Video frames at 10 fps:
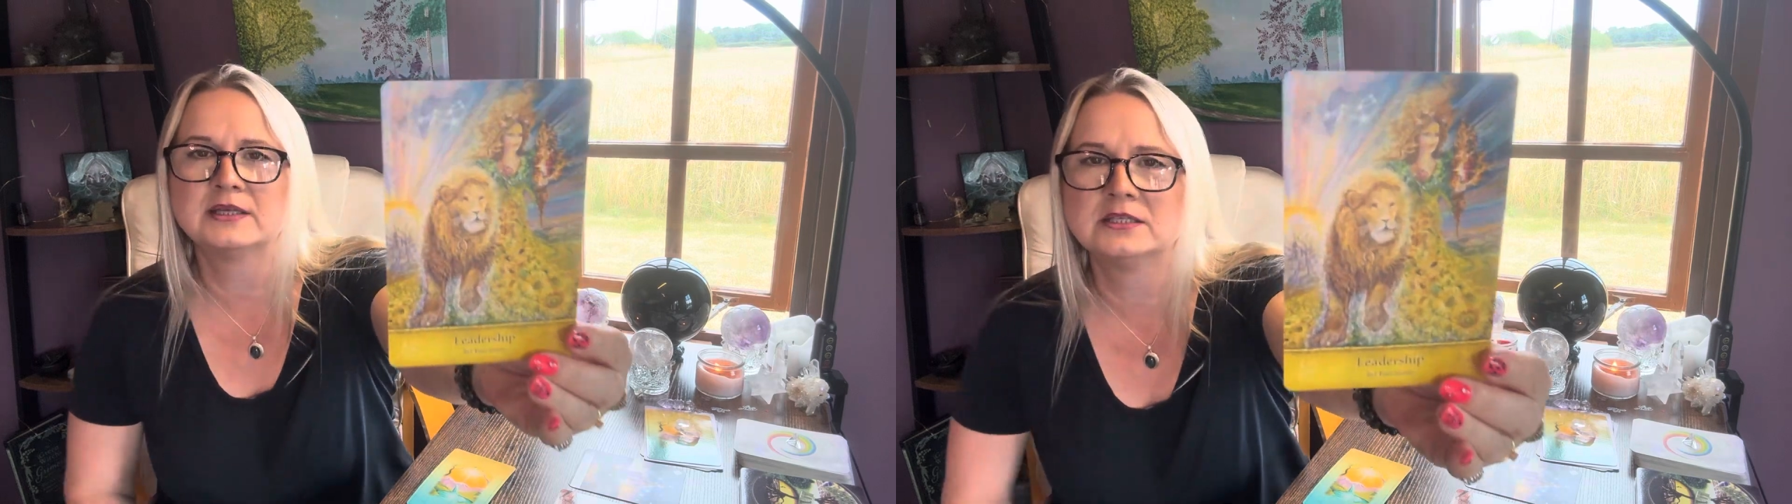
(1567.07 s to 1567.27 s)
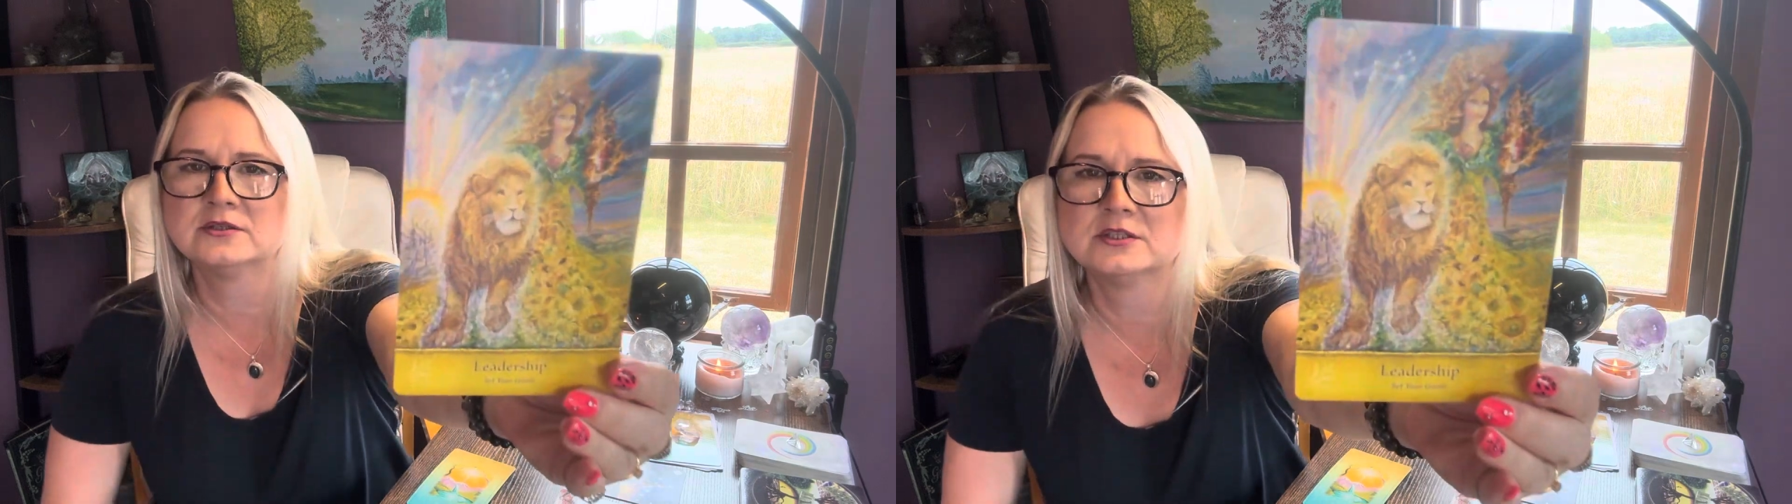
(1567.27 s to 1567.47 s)

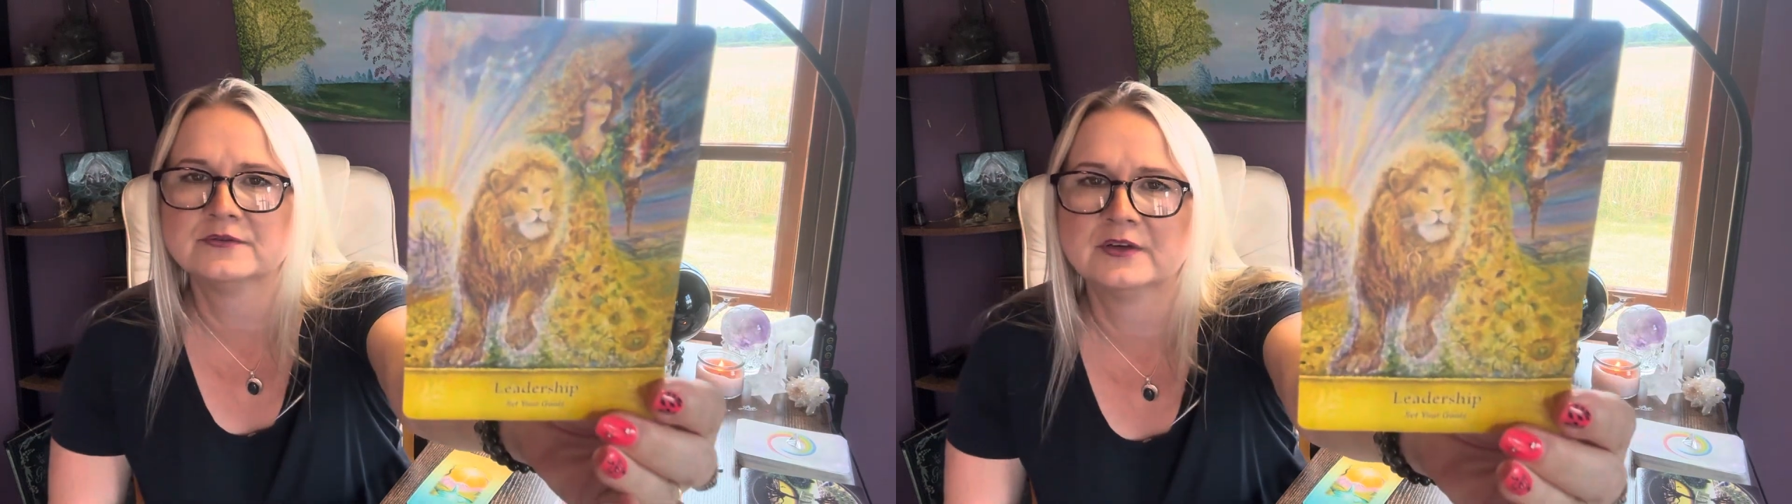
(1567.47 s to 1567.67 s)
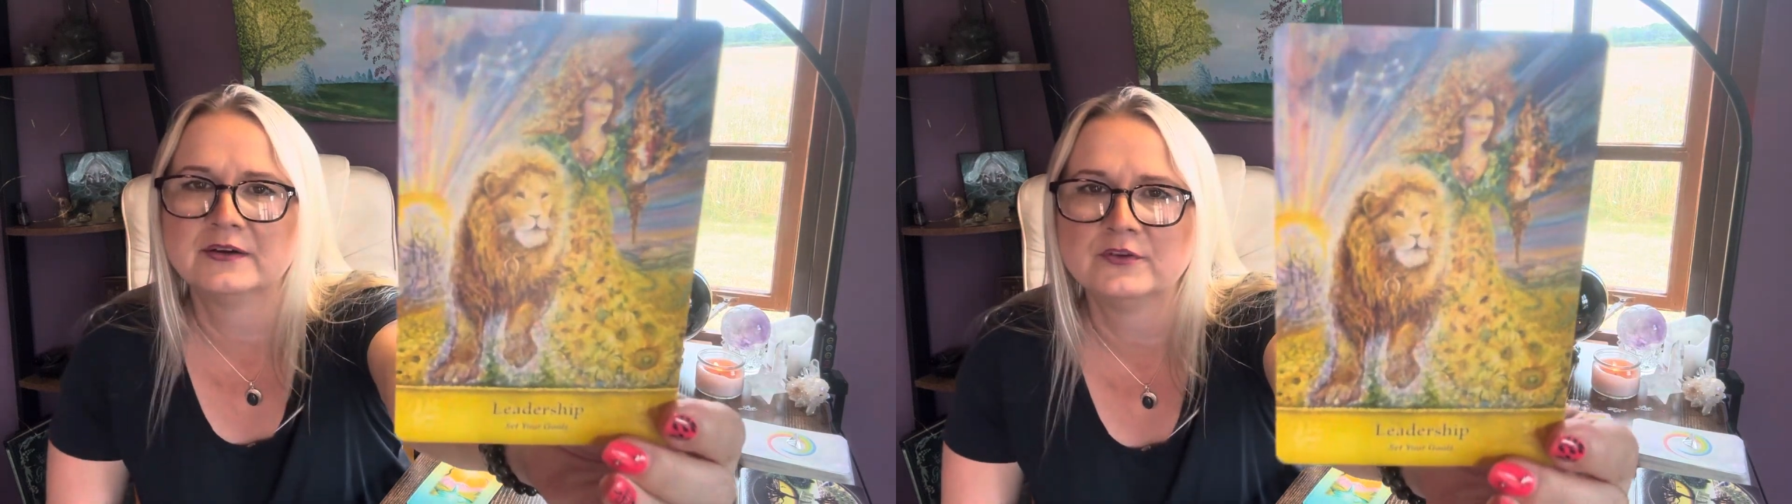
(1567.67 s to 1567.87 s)
They don't
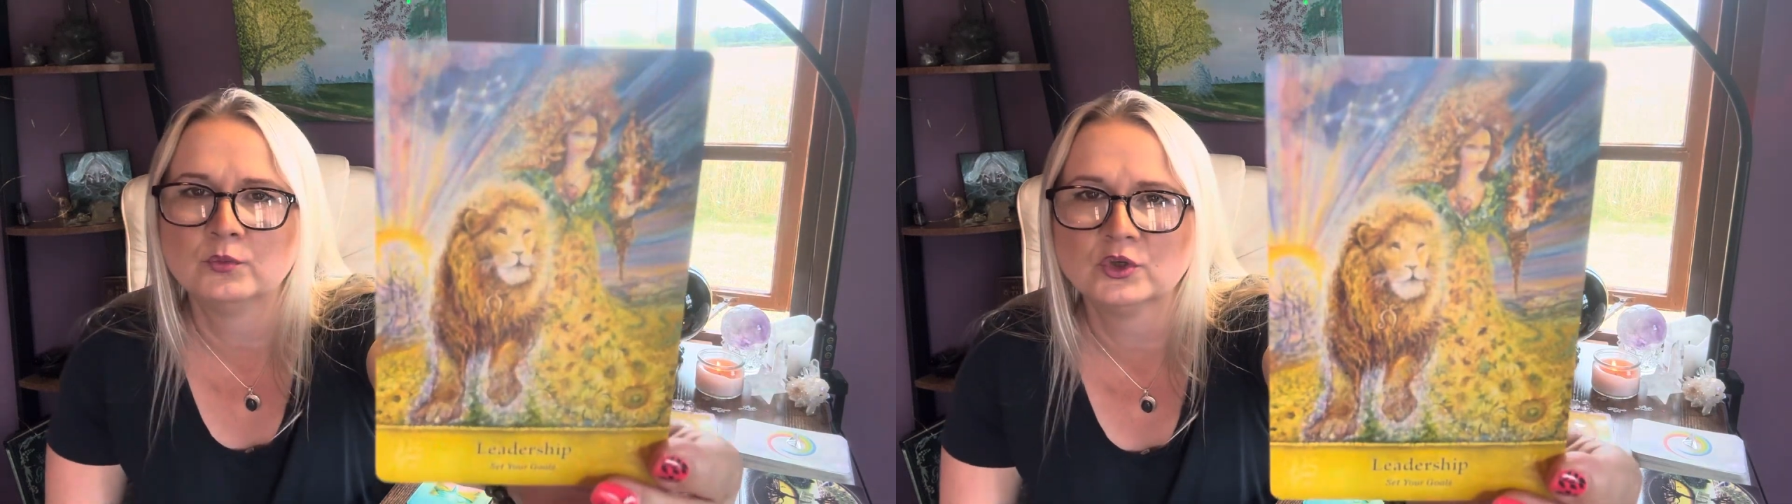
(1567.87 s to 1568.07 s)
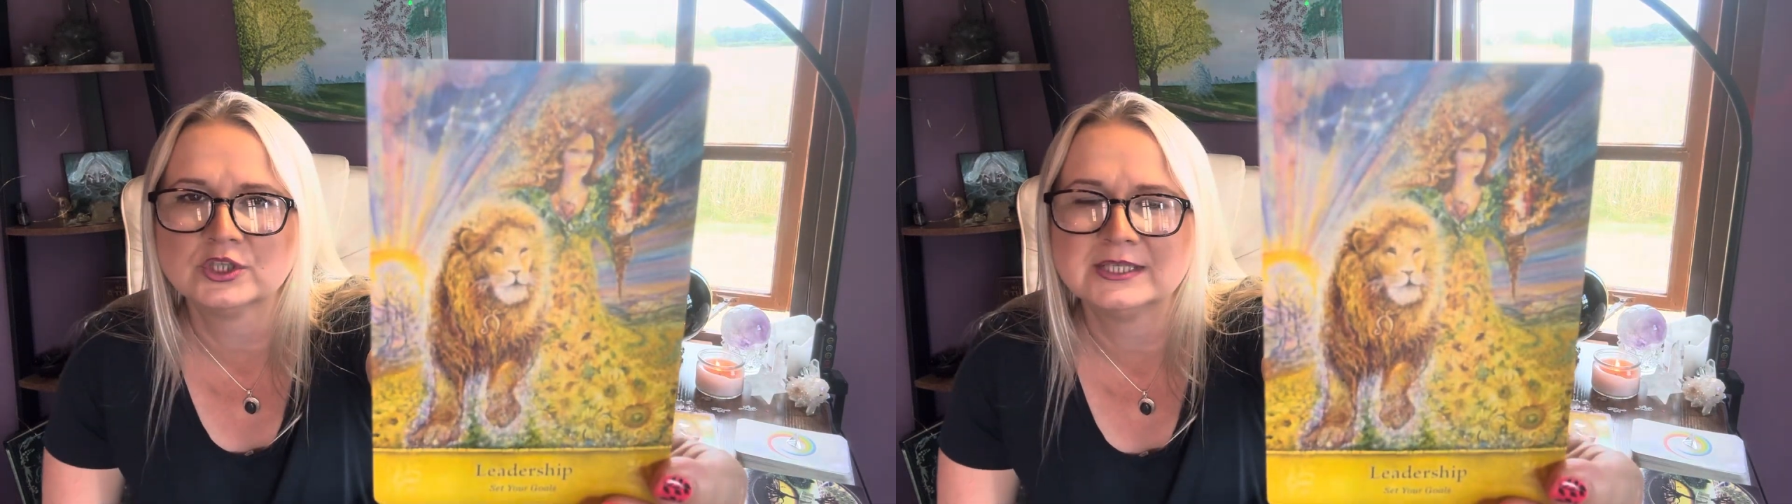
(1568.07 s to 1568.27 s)
survive. You
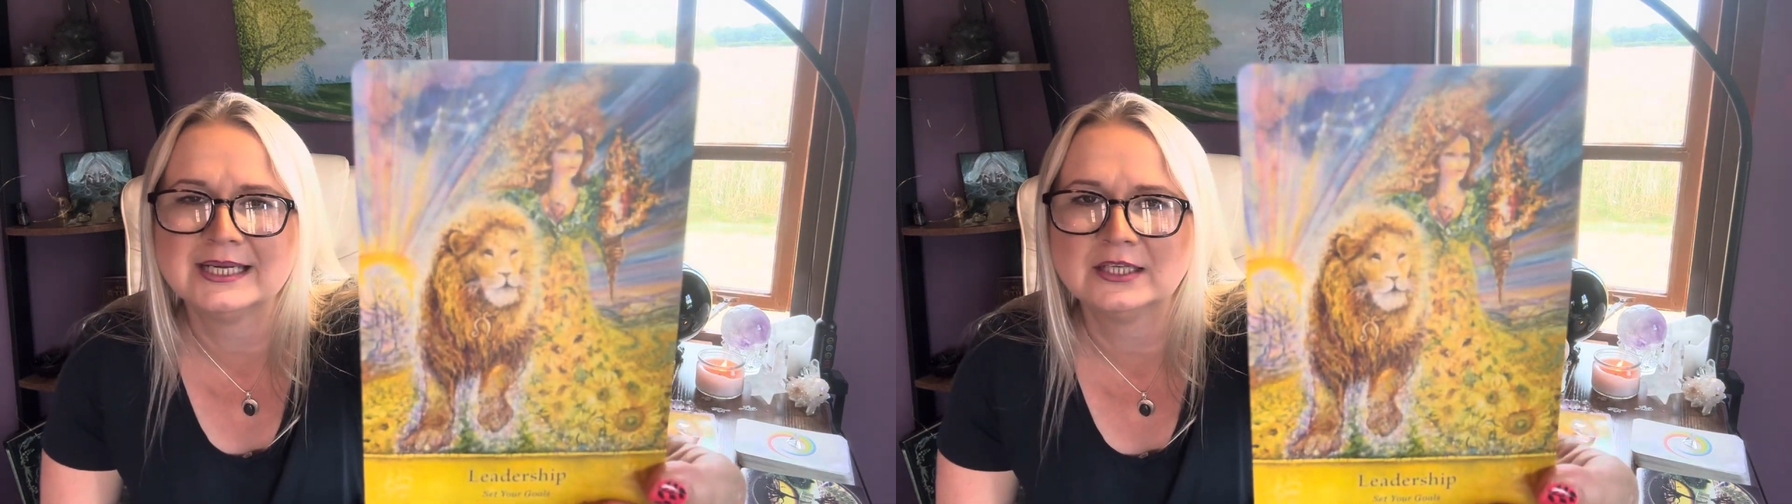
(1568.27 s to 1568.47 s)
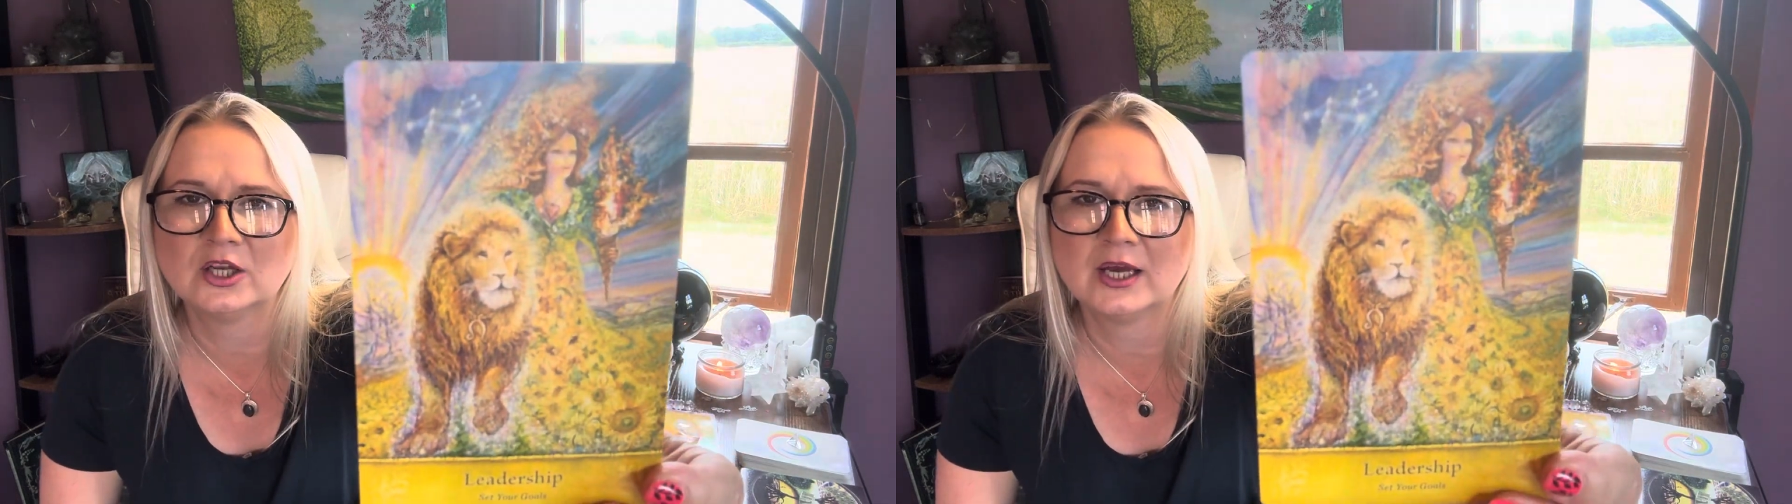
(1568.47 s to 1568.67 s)
wouldn't
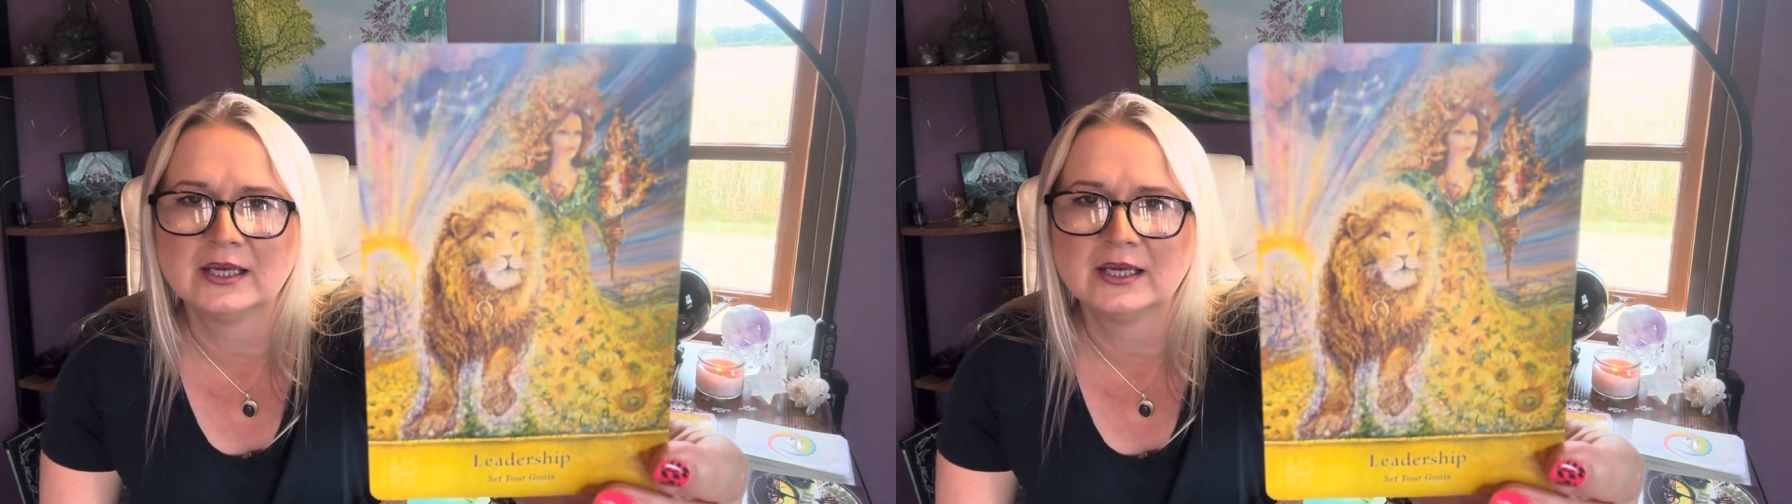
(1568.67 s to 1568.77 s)
need light